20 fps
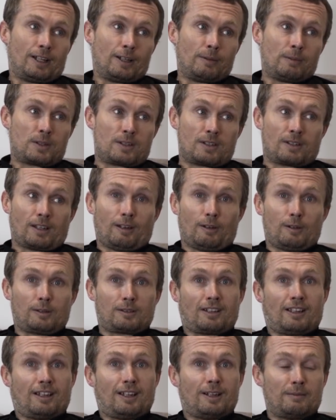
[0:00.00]
Which is a long
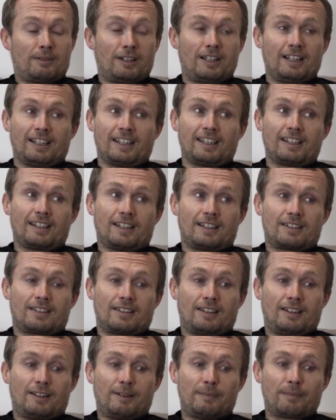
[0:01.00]
time, really. It's
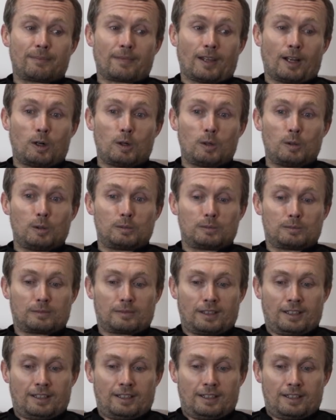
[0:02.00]
a whole
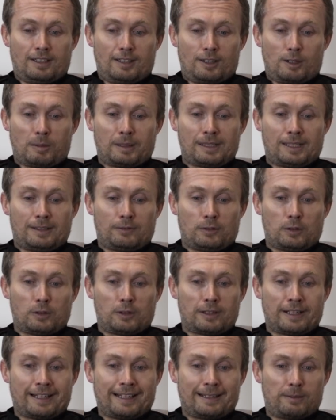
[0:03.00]

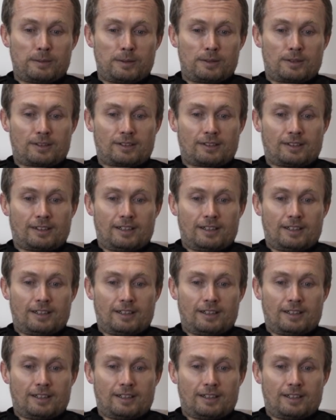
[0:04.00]
24 hours.